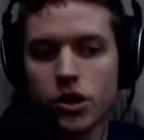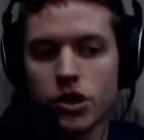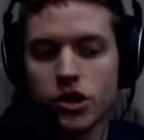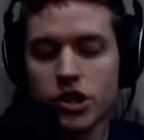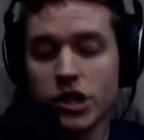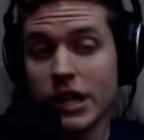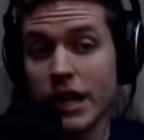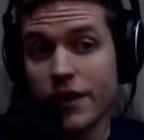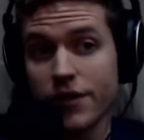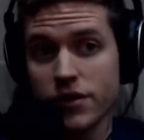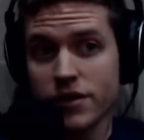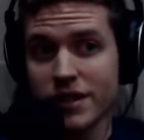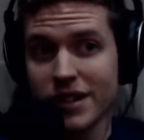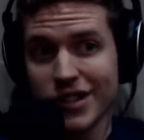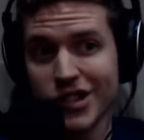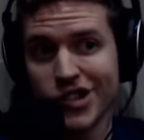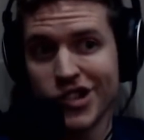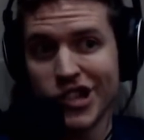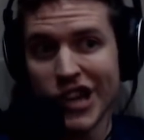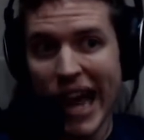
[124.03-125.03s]
she never
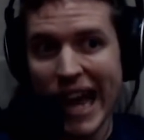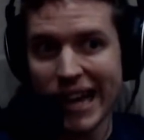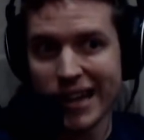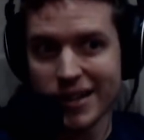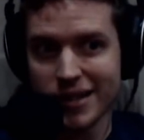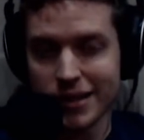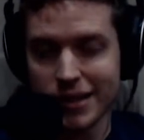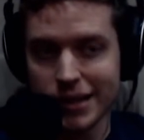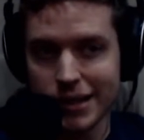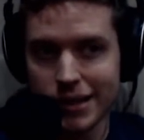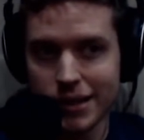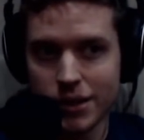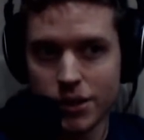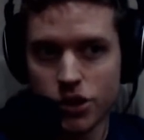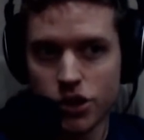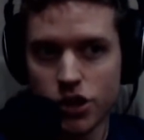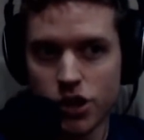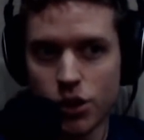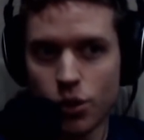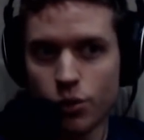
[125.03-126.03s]
says Jackson.
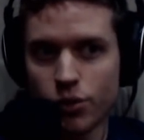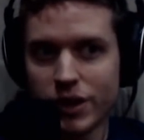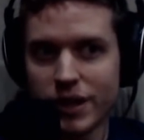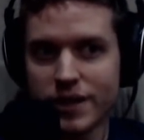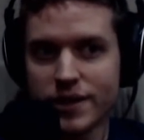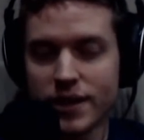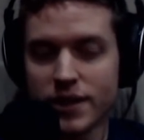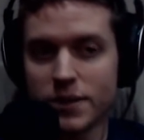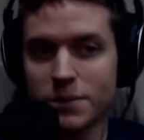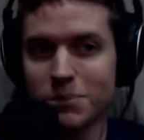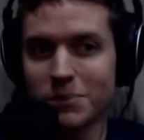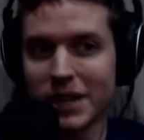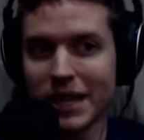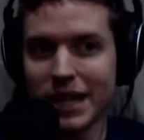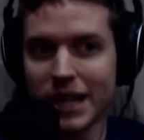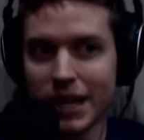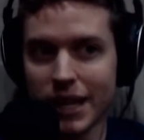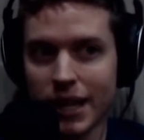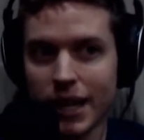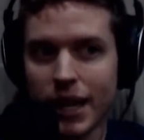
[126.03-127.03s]
She only says
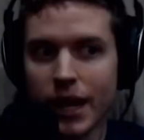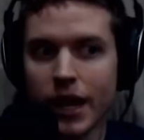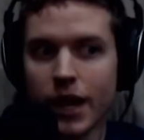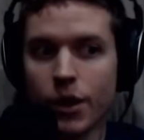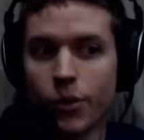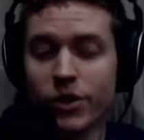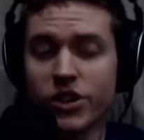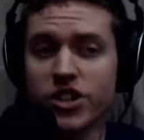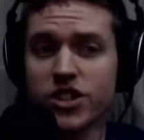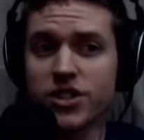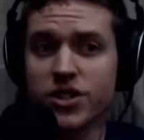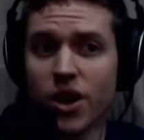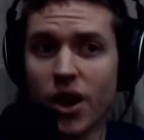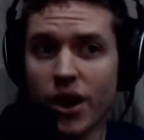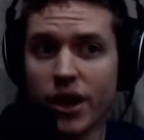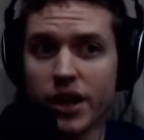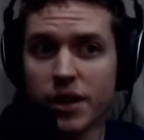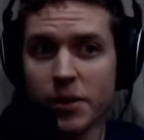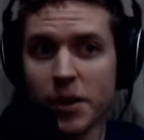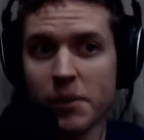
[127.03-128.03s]
Mickey. And when she's
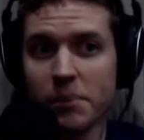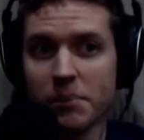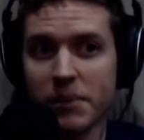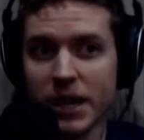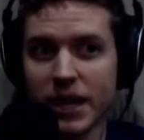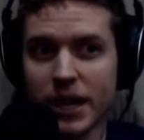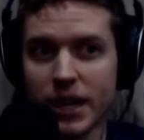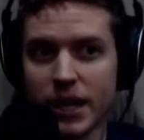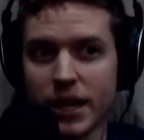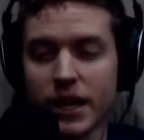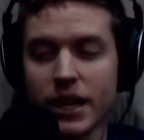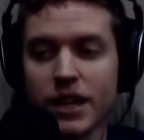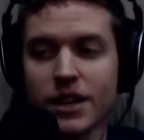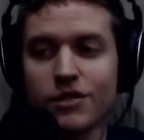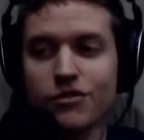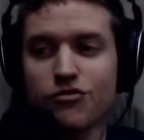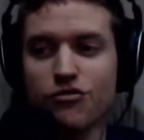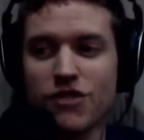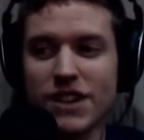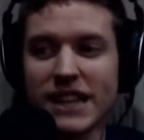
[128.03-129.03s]
talking about Mickey, it
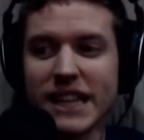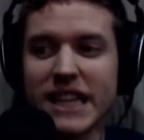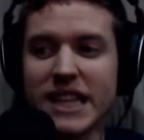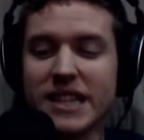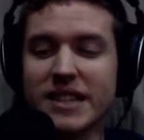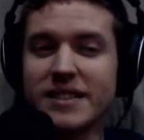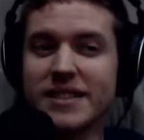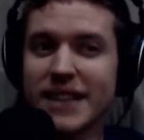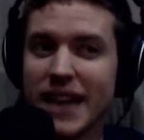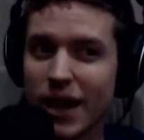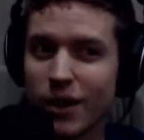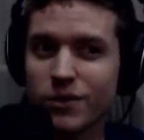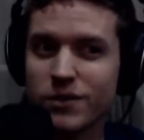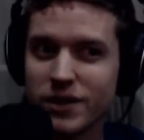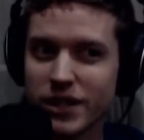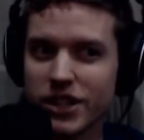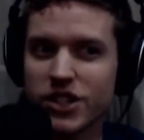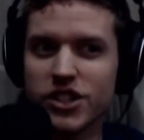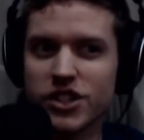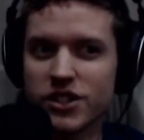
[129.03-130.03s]
really
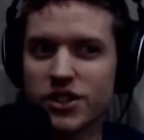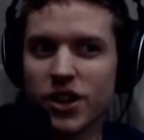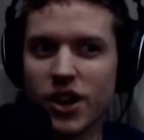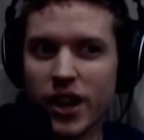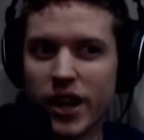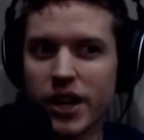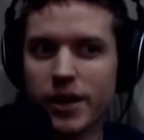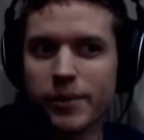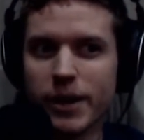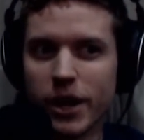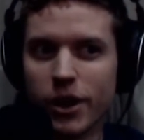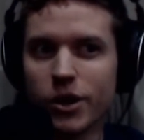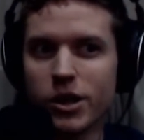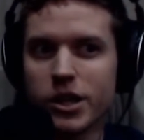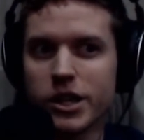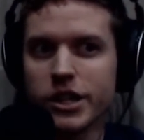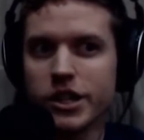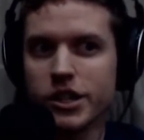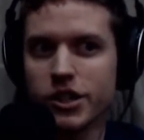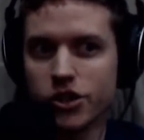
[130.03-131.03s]
sounds like she's talking about
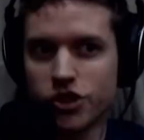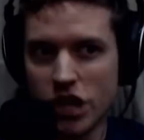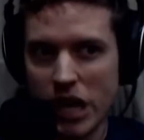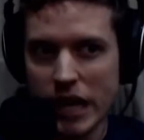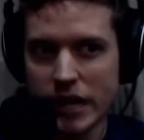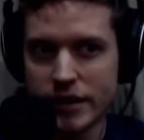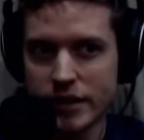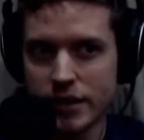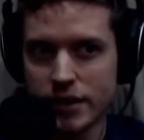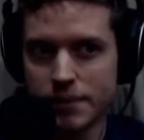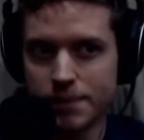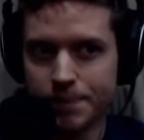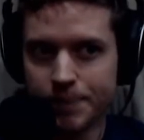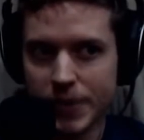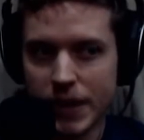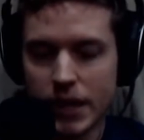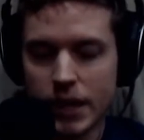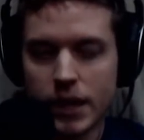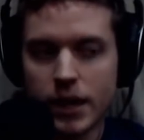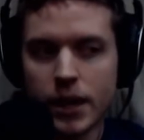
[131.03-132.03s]
Jackson.
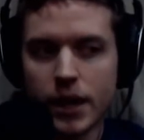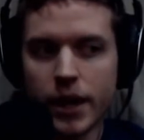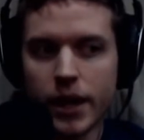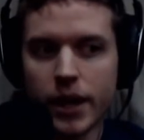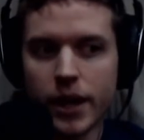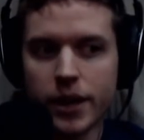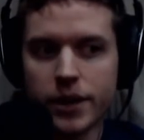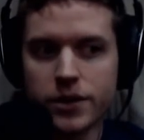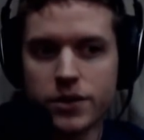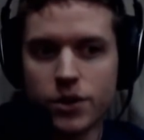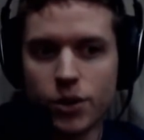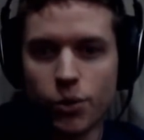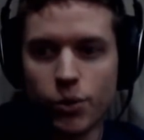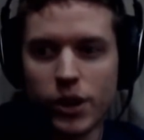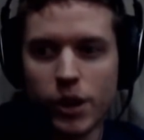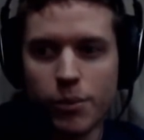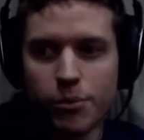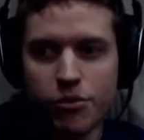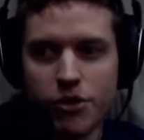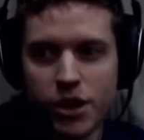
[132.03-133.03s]
So
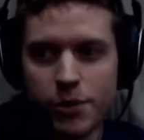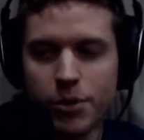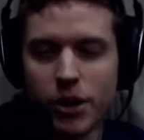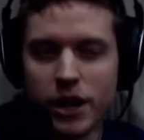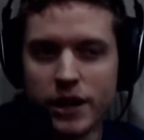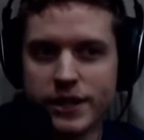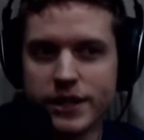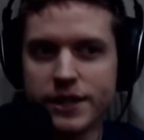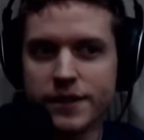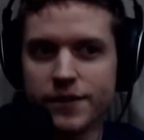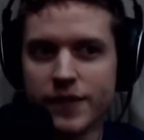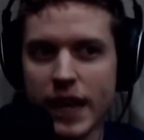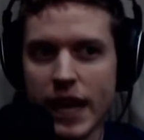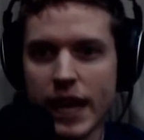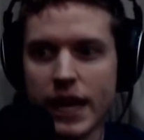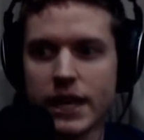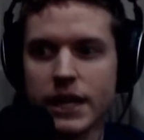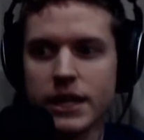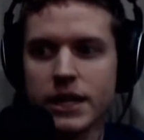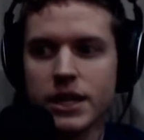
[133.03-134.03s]
we are pretty positive
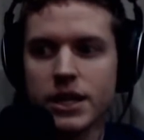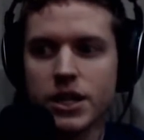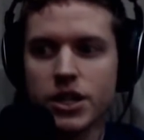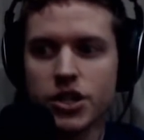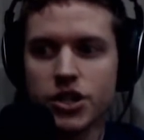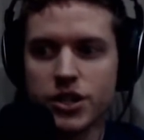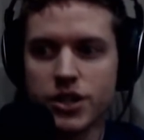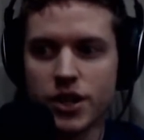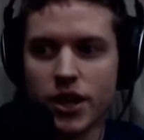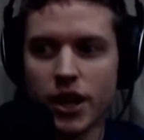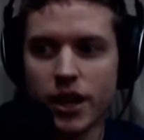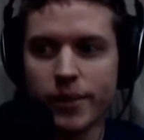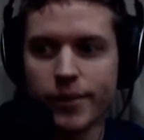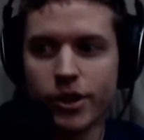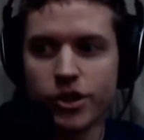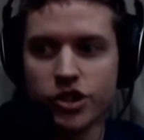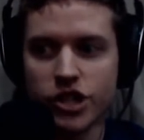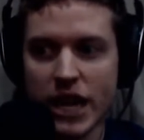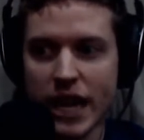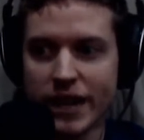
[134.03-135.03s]
that she's talking
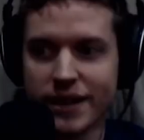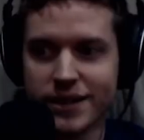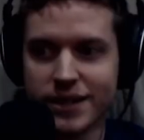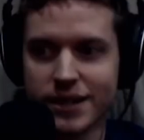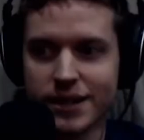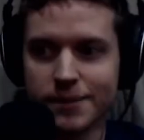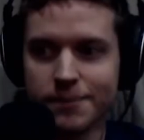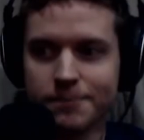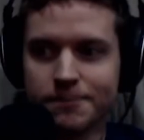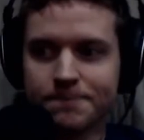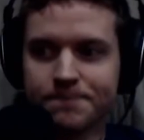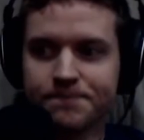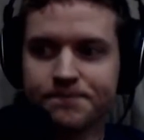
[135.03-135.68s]
about Jackson